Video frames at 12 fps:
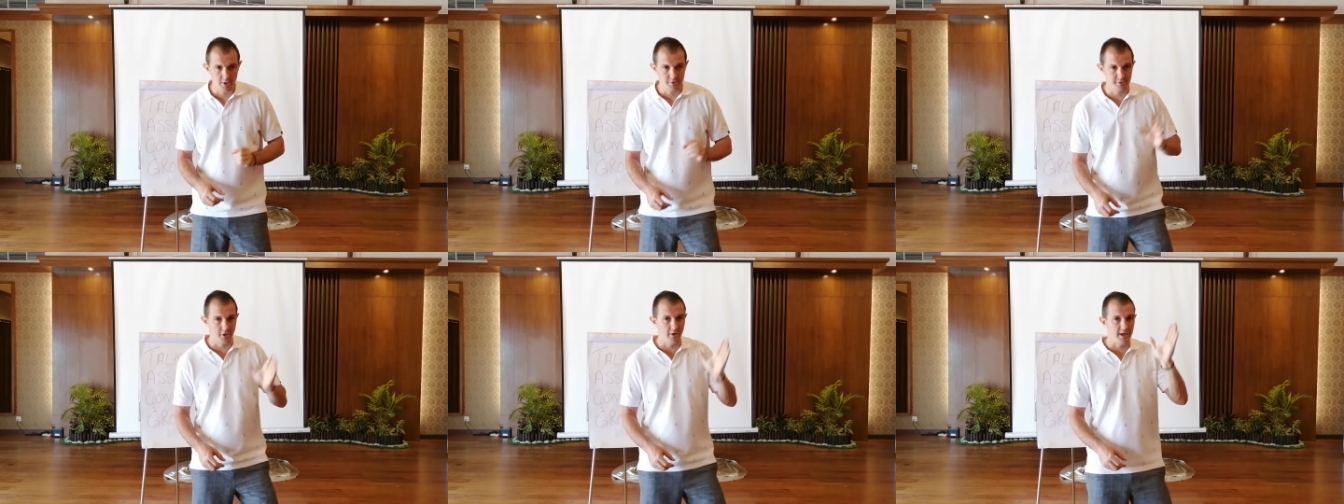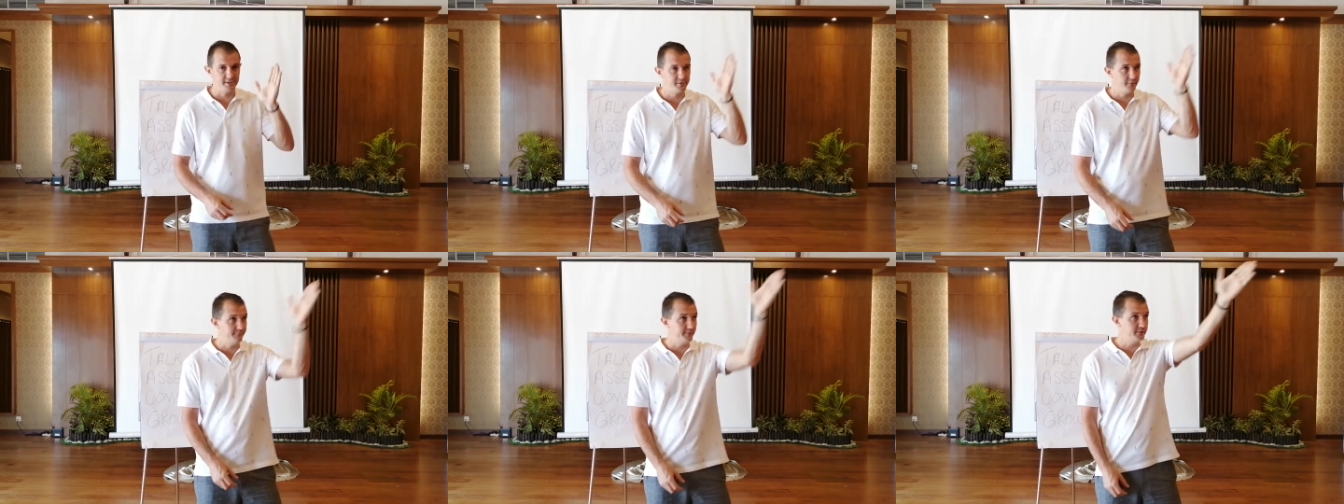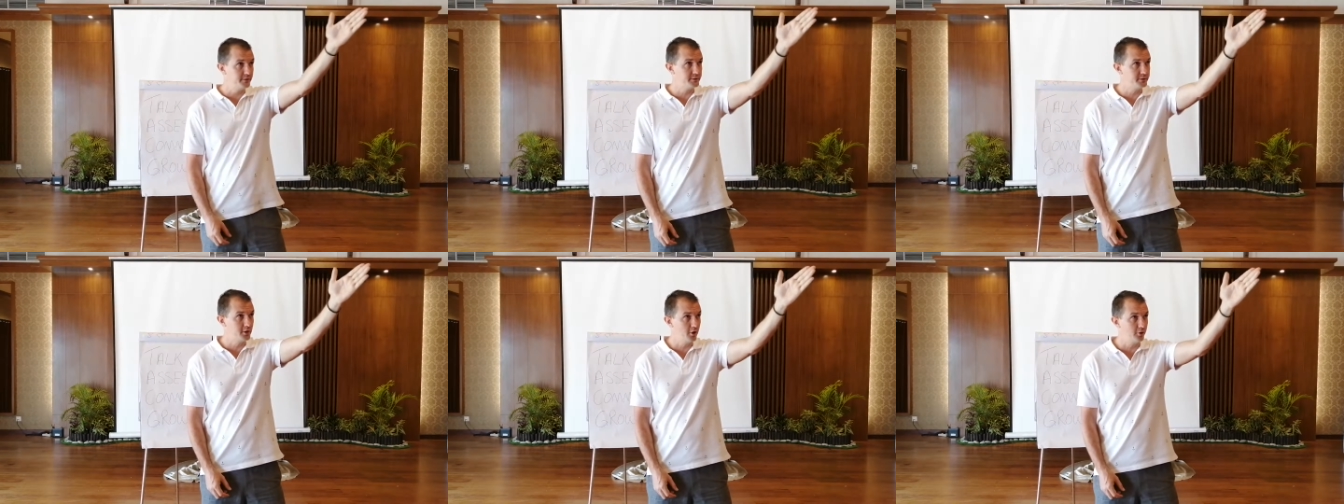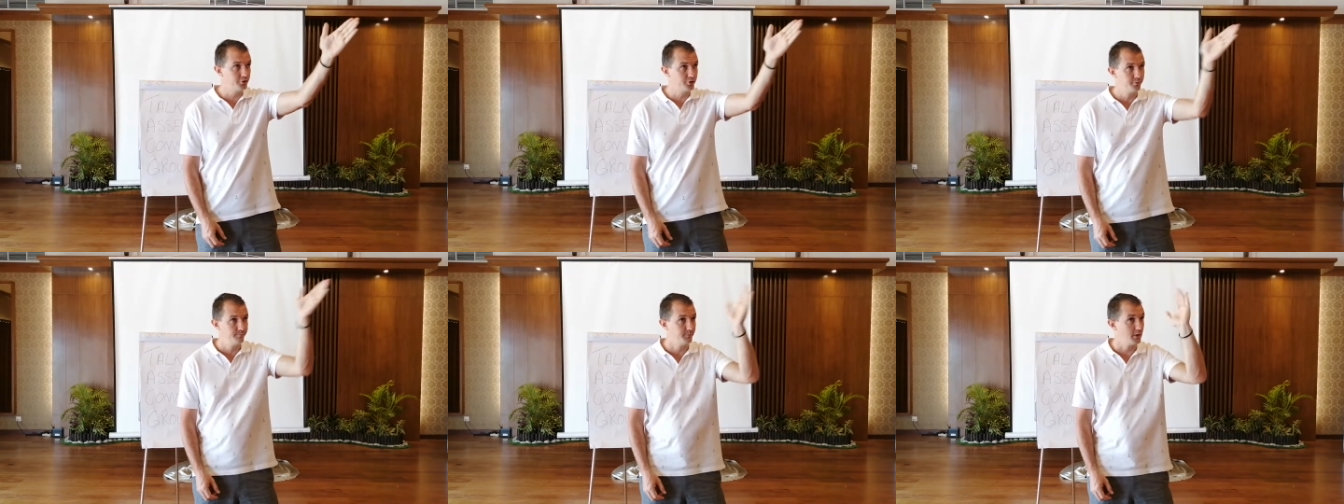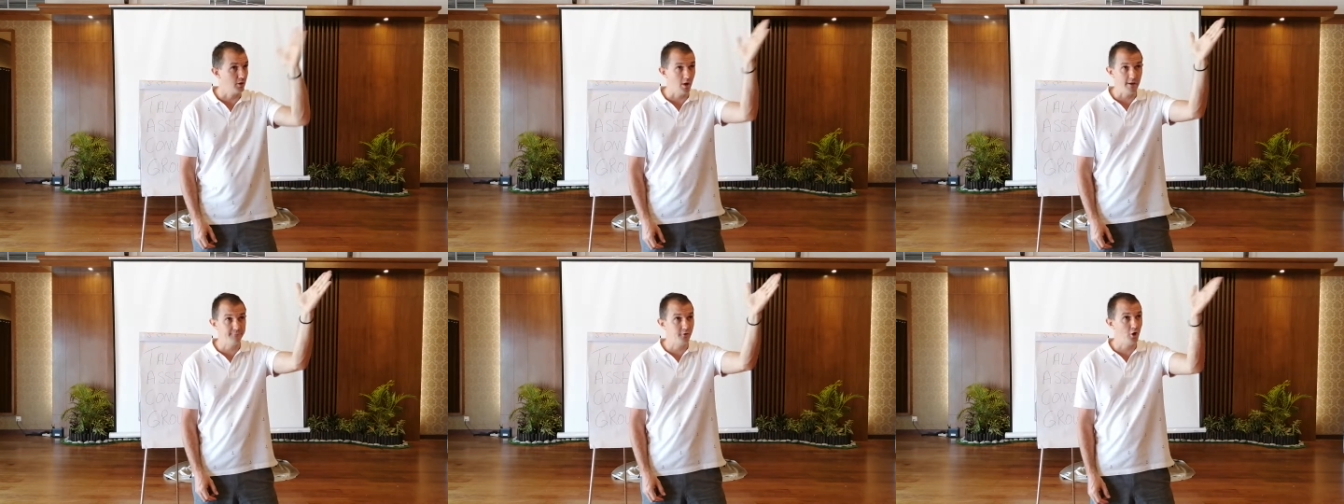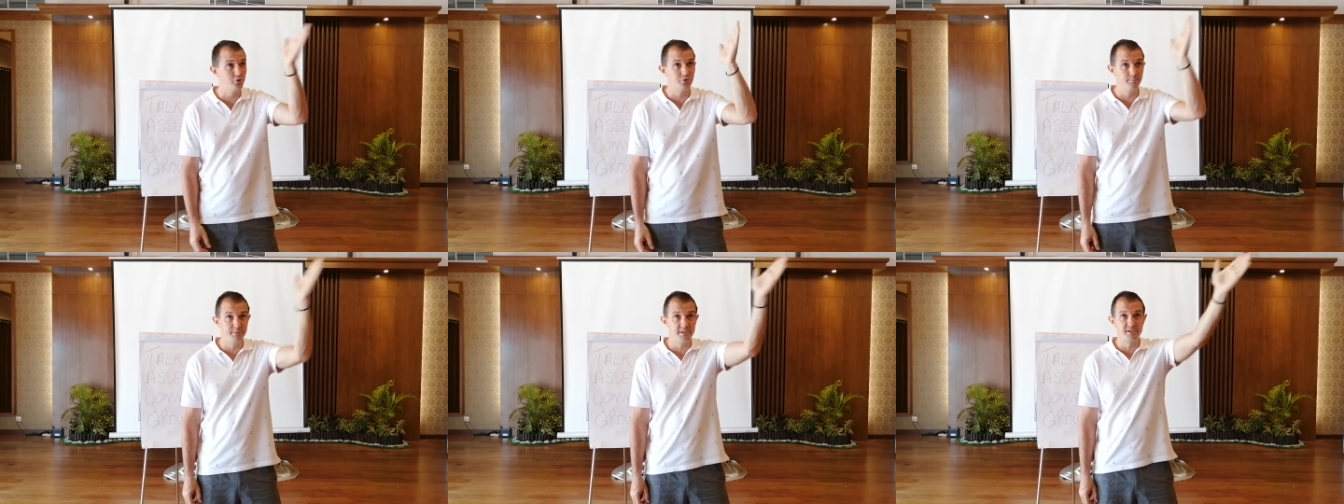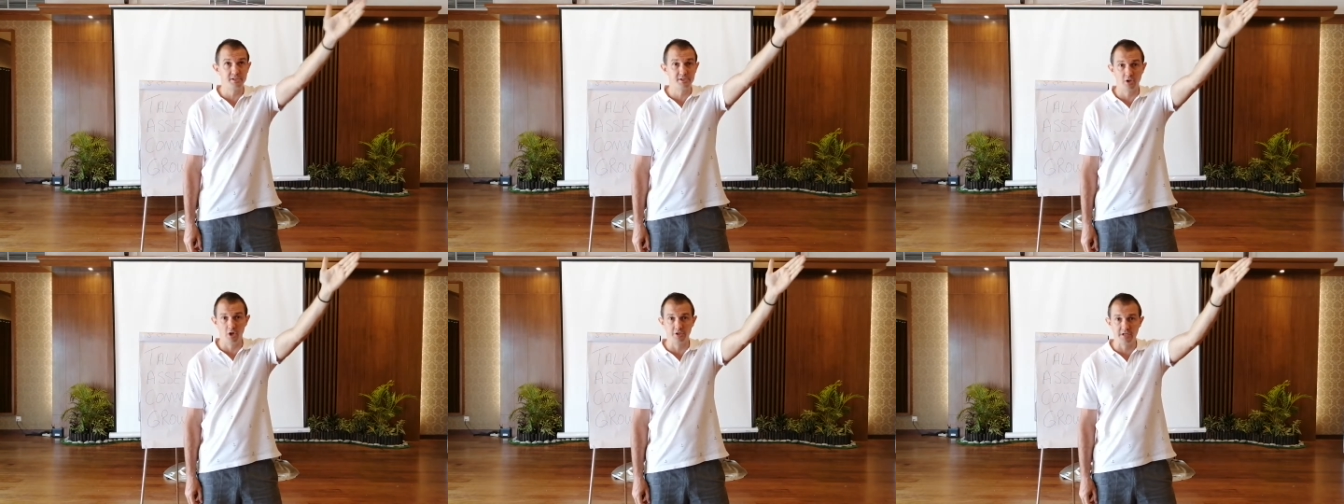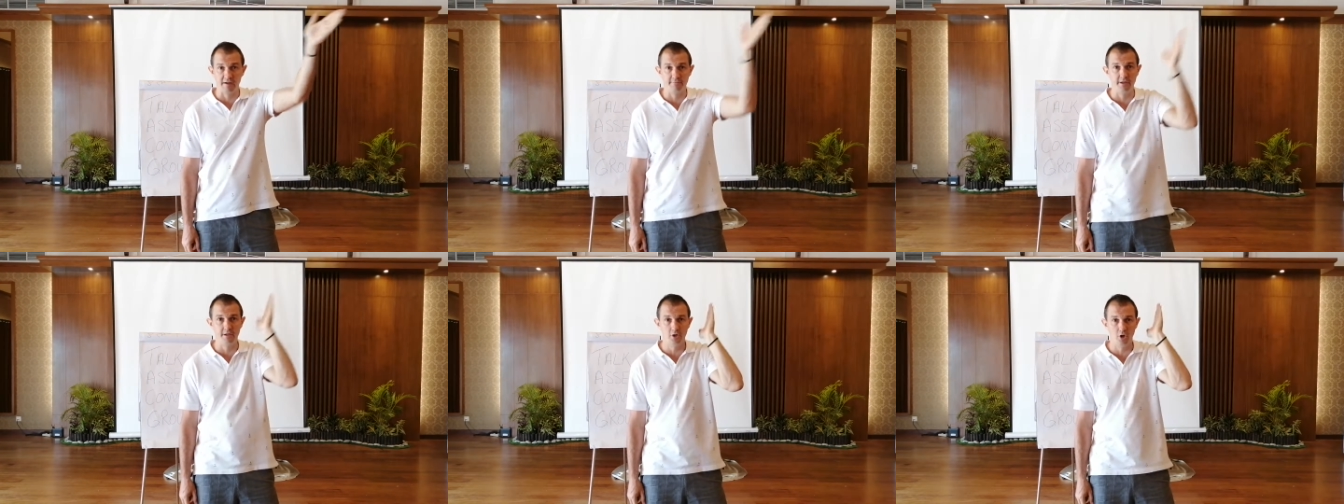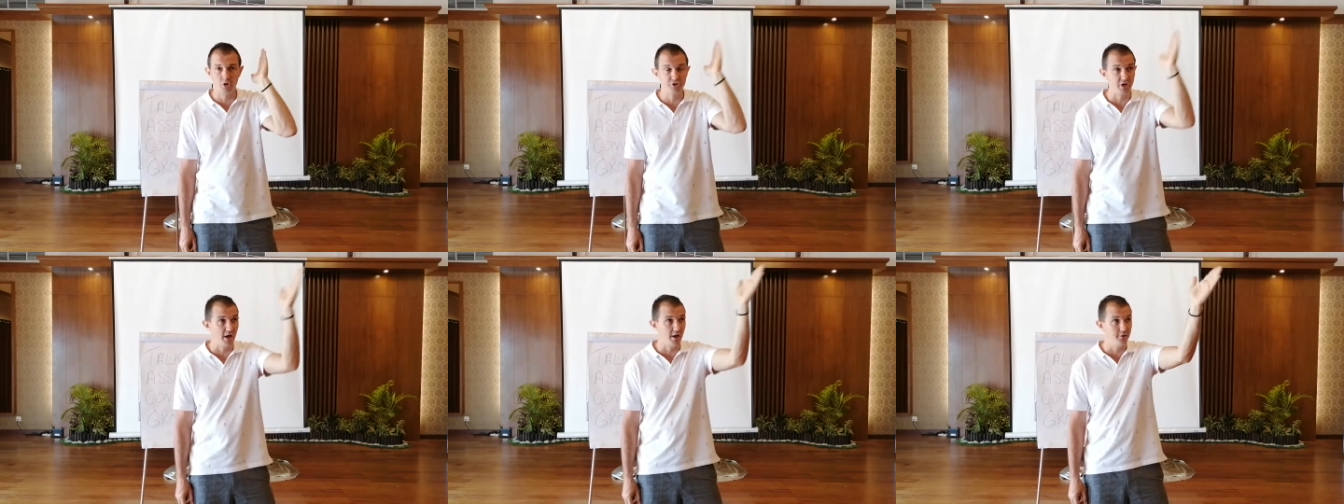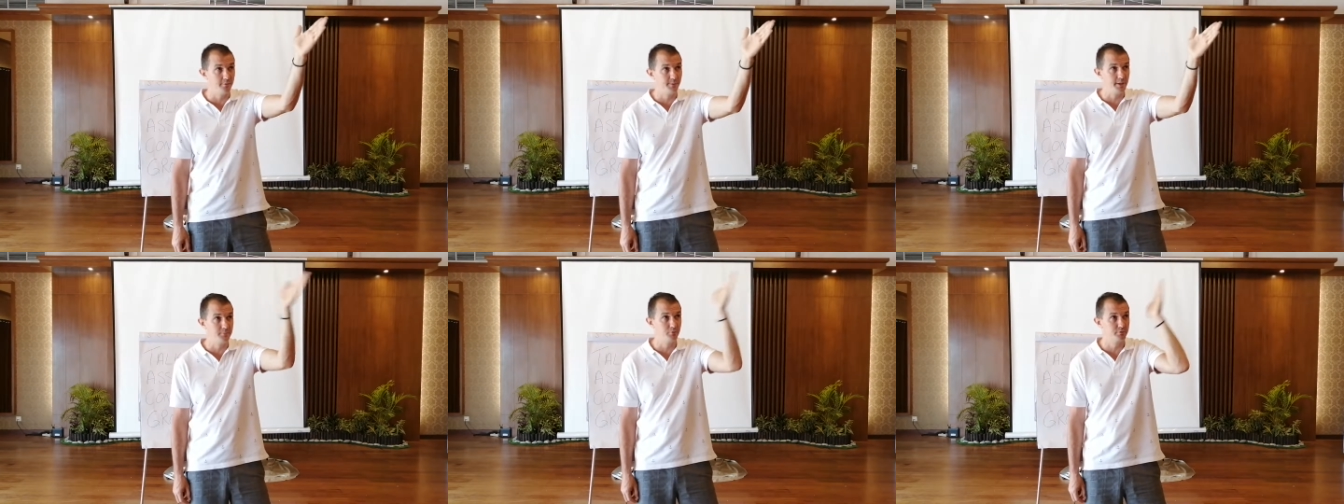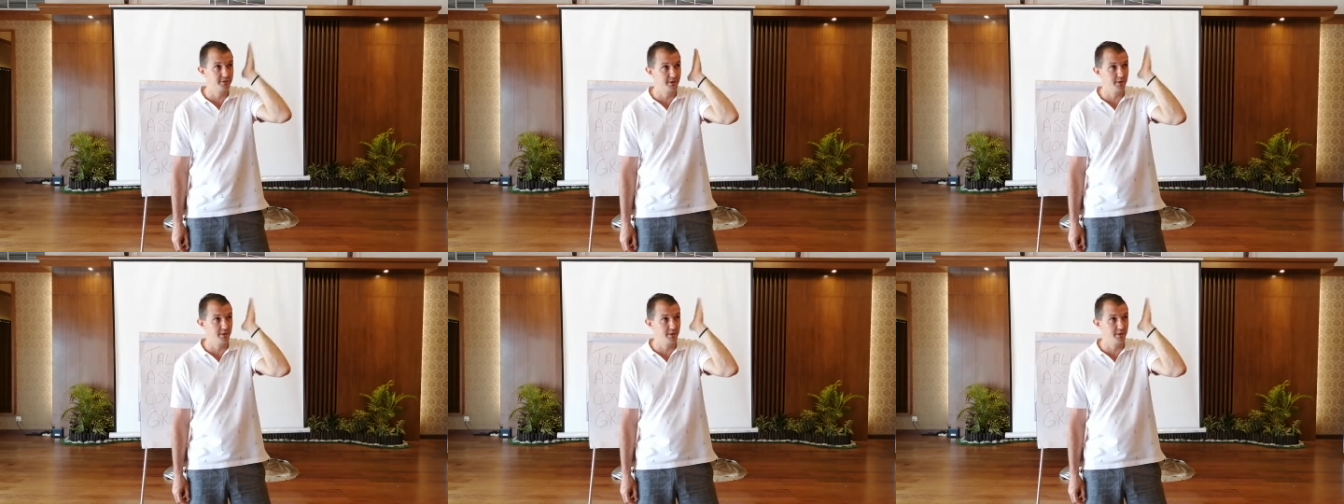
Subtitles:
So has the fitness coach, life coach, or business coach, have they coached other people to